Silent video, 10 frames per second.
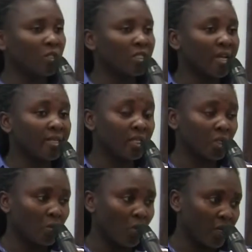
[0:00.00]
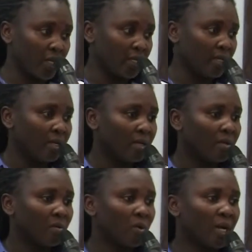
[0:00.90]
posted this morning,
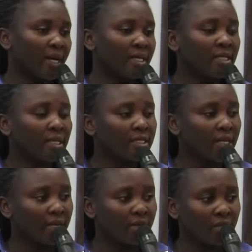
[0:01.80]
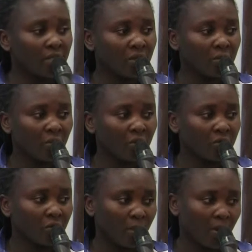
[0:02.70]
we can easily generate a report
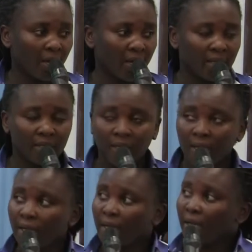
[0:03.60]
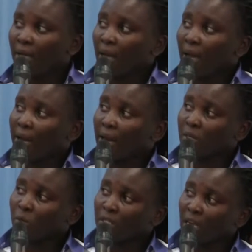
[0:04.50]
from our end here. And
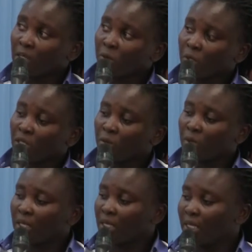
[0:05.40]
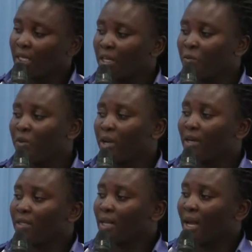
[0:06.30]
as much as possible, the
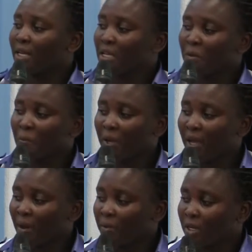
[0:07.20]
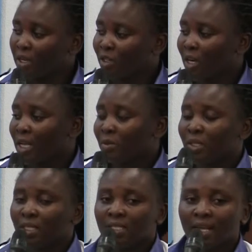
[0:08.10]
EPS and e-pay application has
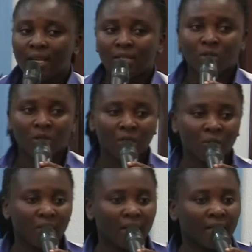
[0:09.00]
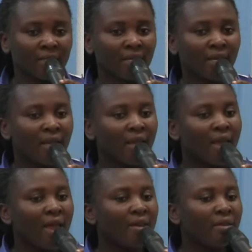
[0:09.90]
been designed in such a way that
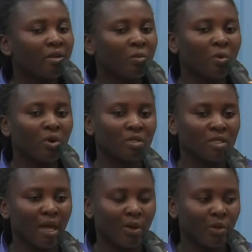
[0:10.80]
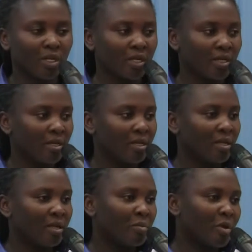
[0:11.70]
any report that you need,
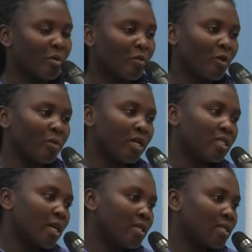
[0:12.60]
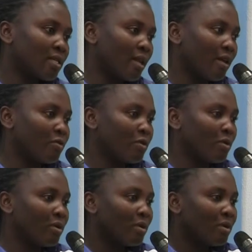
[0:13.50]
maybe from agency
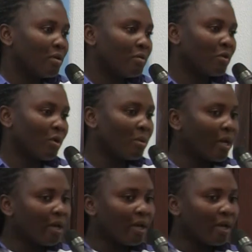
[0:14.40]
level, from